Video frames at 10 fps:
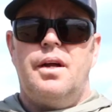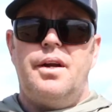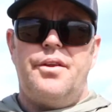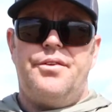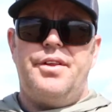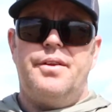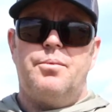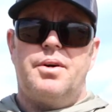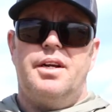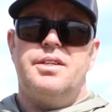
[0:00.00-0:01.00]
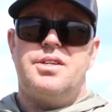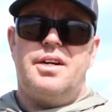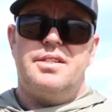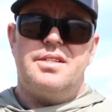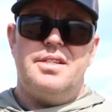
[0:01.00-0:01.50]
Another thing that we're going to
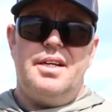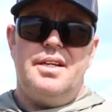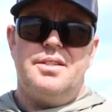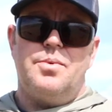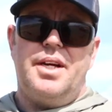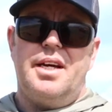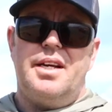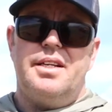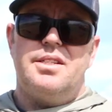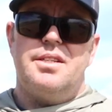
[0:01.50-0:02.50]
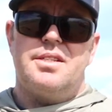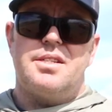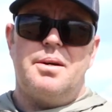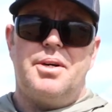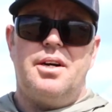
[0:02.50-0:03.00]
start to see as we get into the
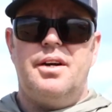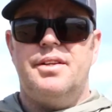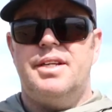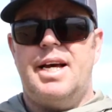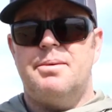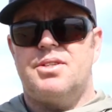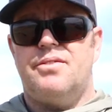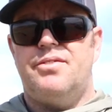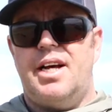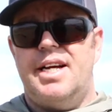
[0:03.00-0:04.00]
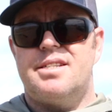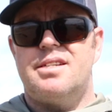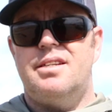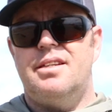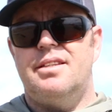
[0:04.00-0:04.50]
summer are the
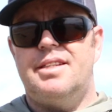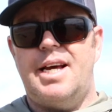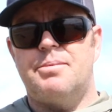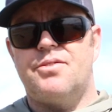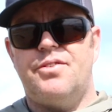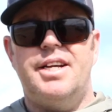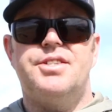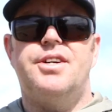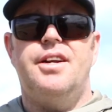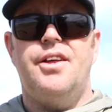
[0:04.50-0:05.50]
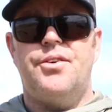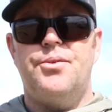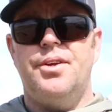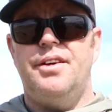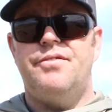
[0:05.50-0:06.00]
damselflies. And the damselflies are
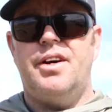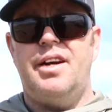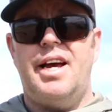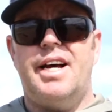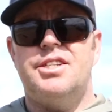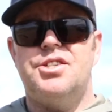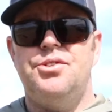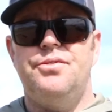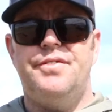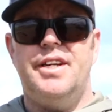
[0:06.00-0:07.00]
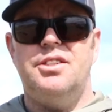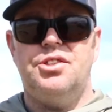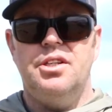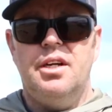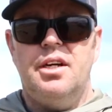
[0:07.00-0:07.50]
another really fun hatch to
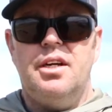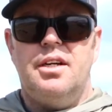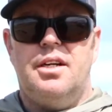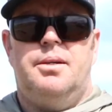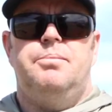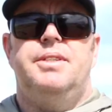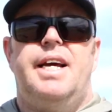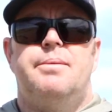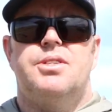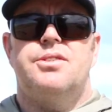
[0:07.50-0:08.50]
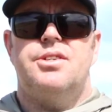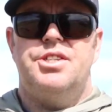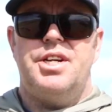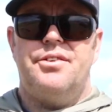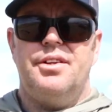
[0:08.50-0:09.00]
fish. Damsels
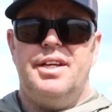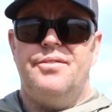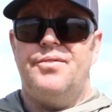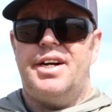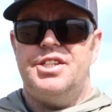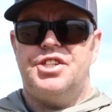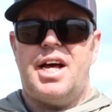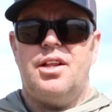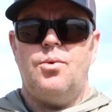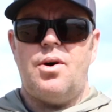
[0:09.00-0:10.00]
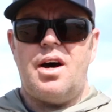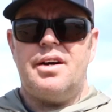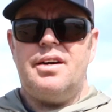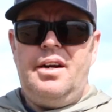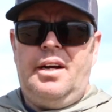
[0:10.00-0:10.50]
are generally in very shallow
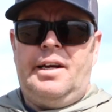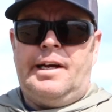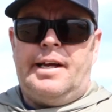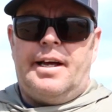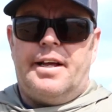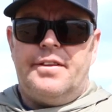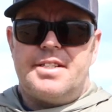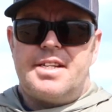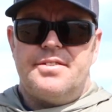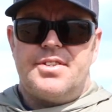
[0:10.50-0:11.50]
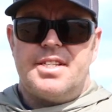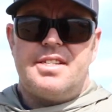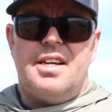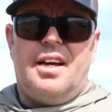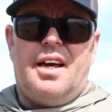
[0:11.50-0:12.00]
water, and this gives
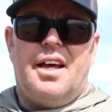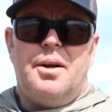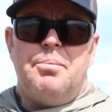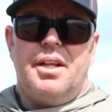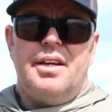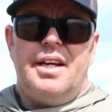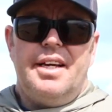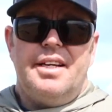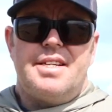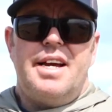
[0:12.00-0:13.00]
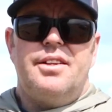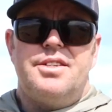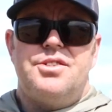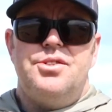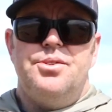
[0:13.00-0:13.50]
us an ability as
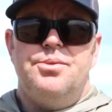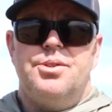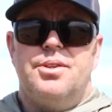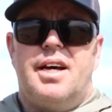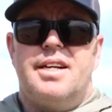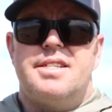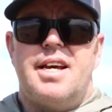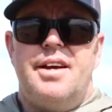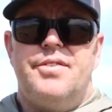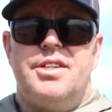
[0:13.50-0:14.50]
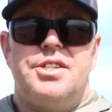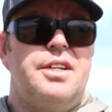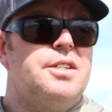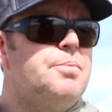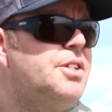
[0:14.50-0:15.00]
anglers to do a lot of sight
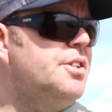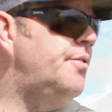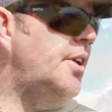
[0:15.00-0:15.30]
fishing, especially